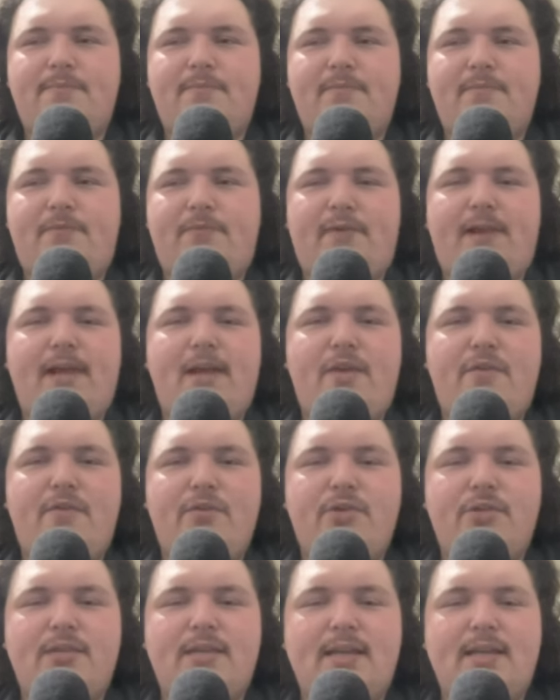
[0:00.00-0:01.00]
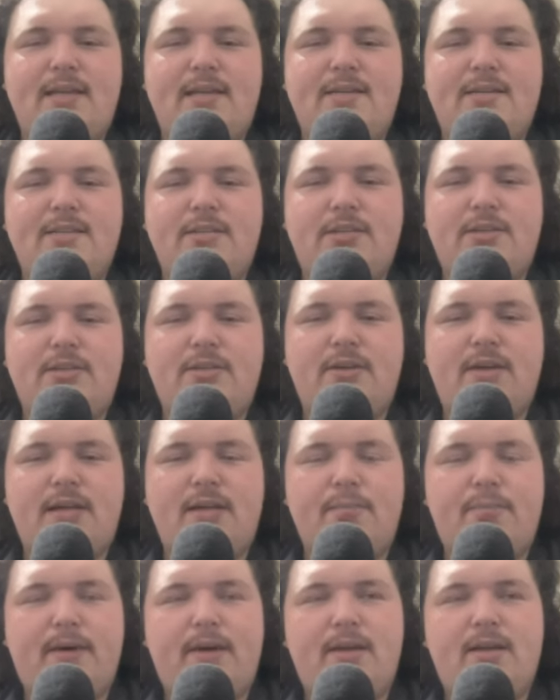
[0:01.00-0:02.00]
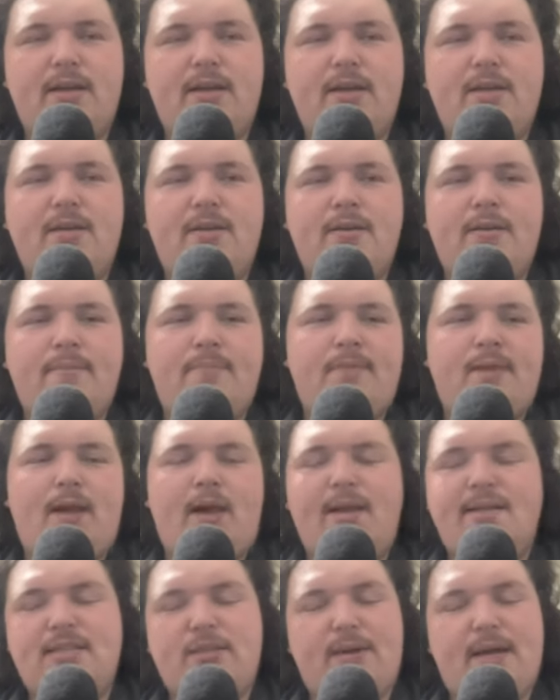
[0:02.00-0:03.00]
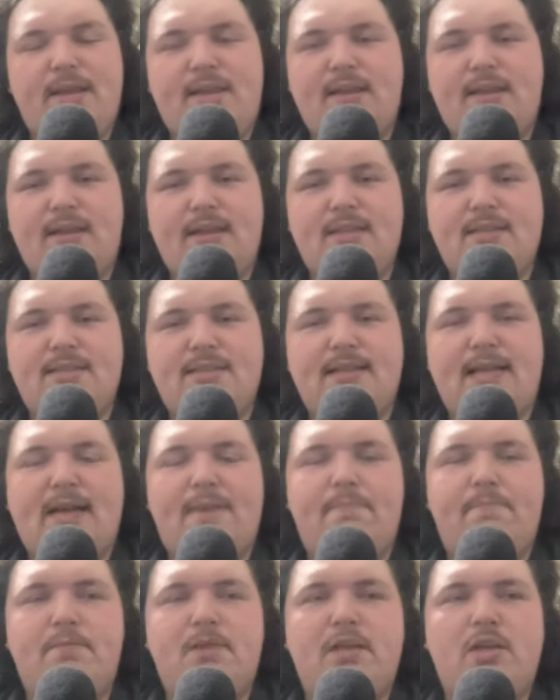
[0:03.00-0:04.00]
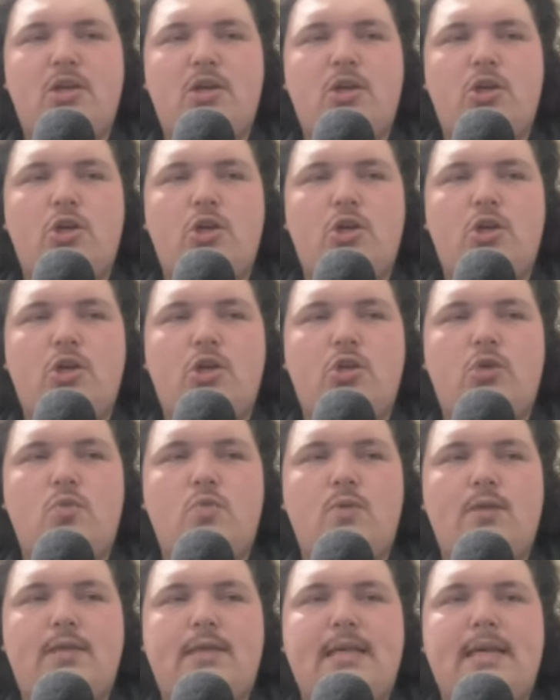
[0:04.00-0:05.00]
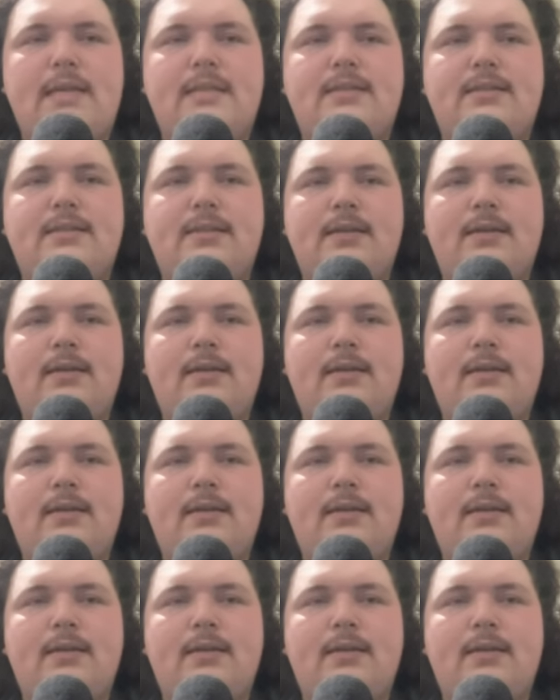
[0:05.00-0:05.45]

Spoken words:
flyover state insecurity, but... Honestly, what I think it is that you get,